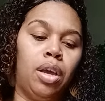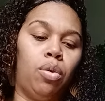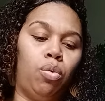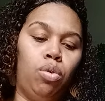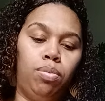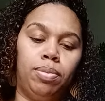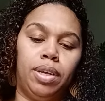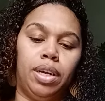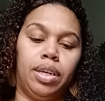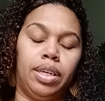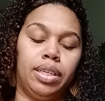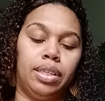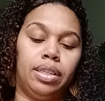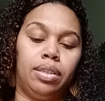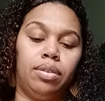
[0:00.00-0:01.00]
Whoop, there it
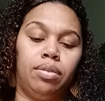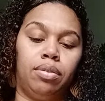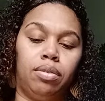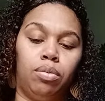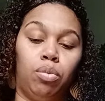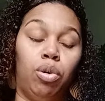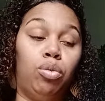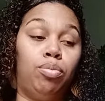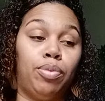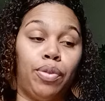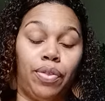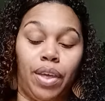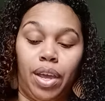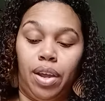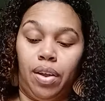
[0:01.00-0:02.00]
is. Whoop,
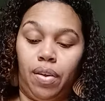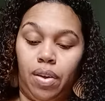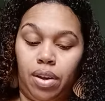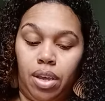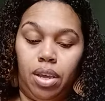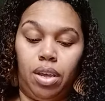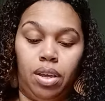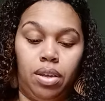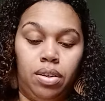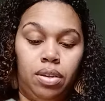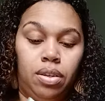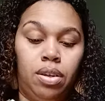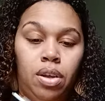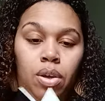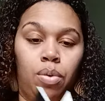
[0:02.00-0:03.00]
there it is.
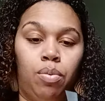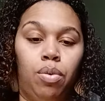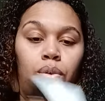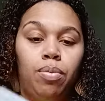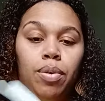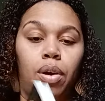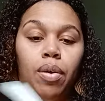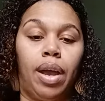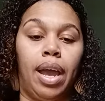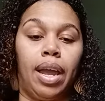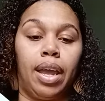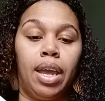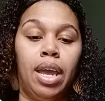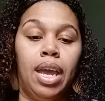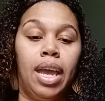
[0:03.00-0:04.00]
Whoop, okay.
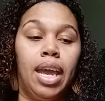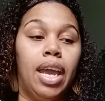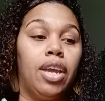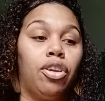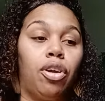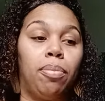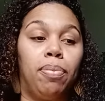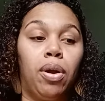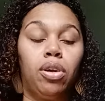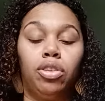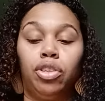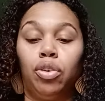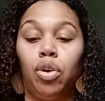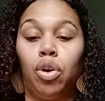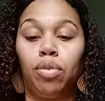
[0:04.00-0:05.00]
In your
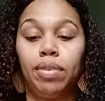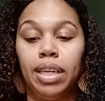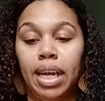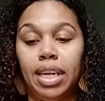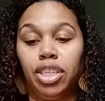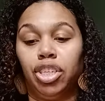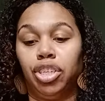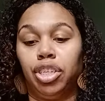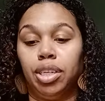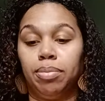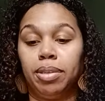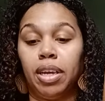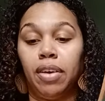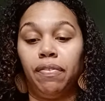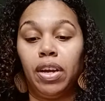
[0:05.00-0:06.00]
personal or
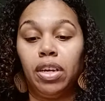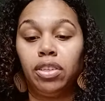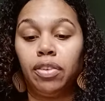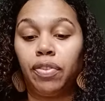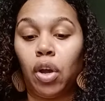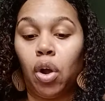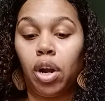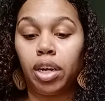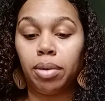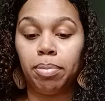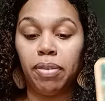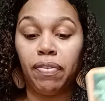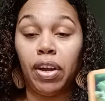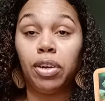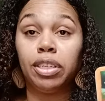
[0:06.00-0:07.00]
relationships, affairs of the heart could be
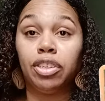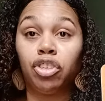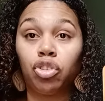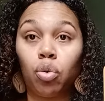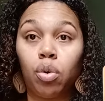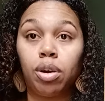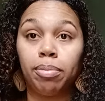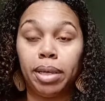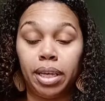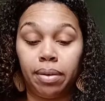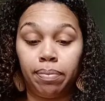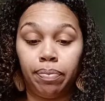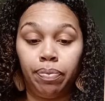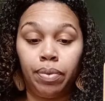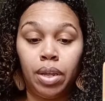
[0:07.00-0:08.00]
very stormy.
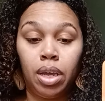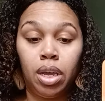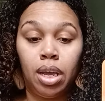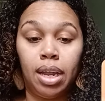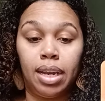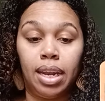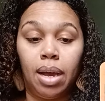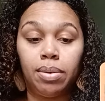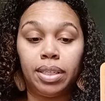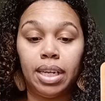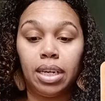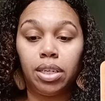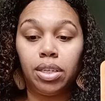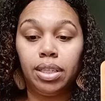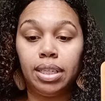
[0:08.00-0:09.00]
Now is
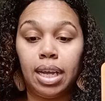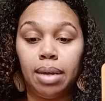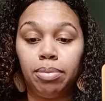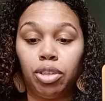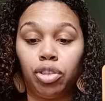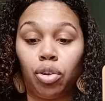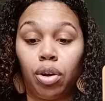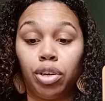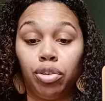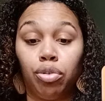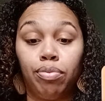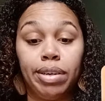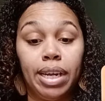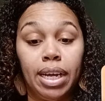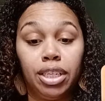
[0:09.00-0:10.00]
not a good time to start a new
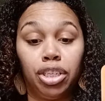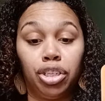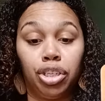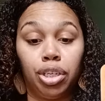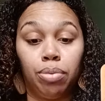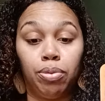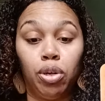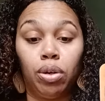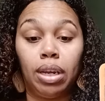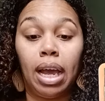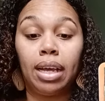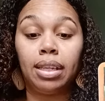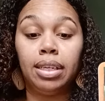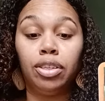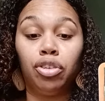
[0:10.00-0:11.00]
relationship. You're
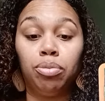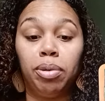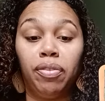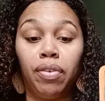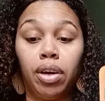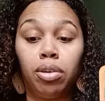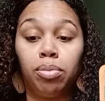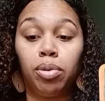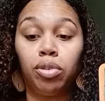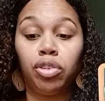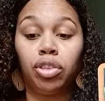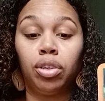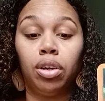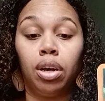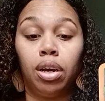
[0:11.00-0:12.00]
likely to be vulnerable,
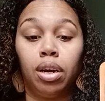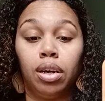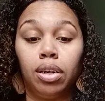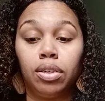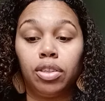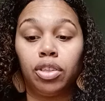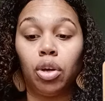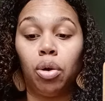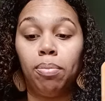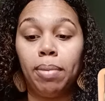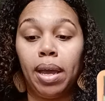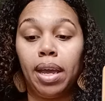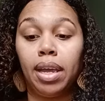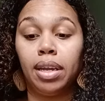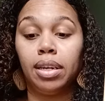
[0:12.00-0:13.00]
uh, so
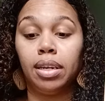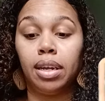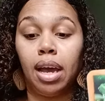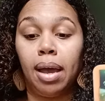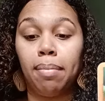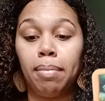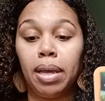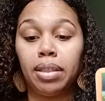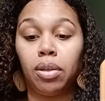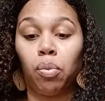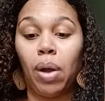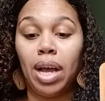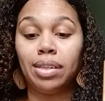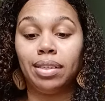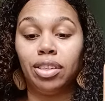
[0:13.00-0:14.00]
may not make the
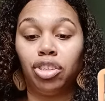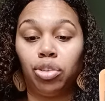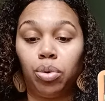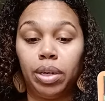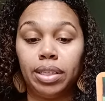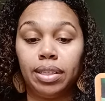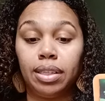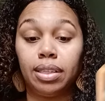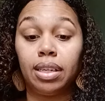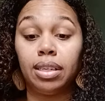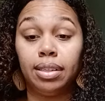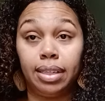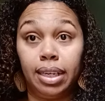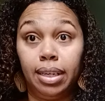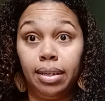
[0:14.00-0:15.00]
wisest choices.
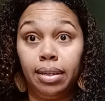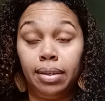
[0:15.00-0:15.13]
See?